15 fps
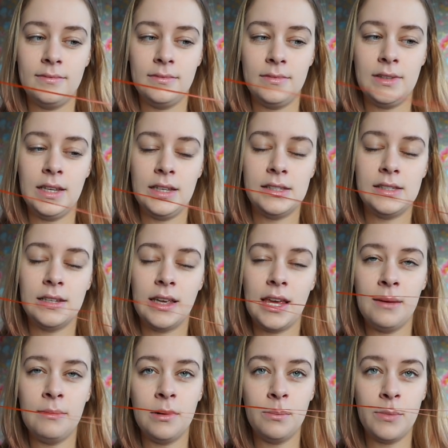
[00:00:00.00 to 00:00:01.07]
Does the
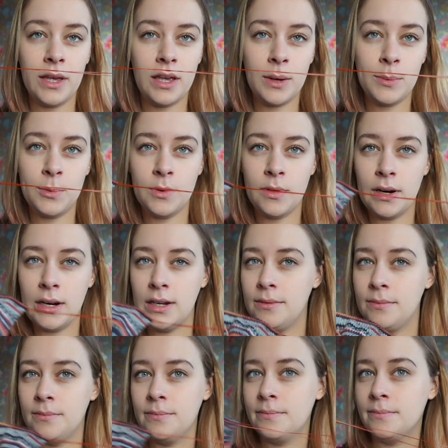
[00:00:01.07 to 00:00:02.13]
cable make up for it?
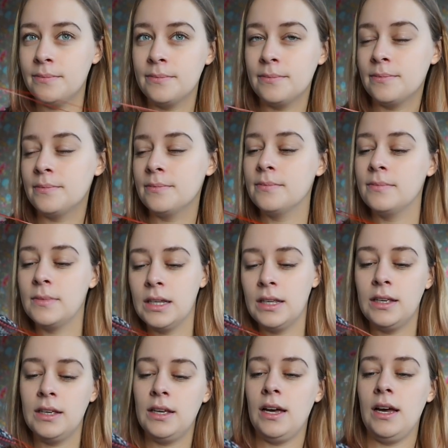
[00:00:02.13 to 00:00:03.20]

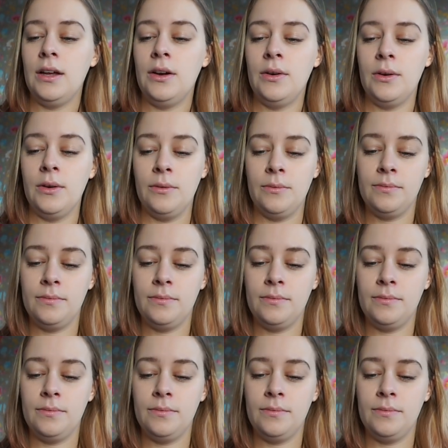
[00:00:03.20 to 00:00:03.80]
I don't know.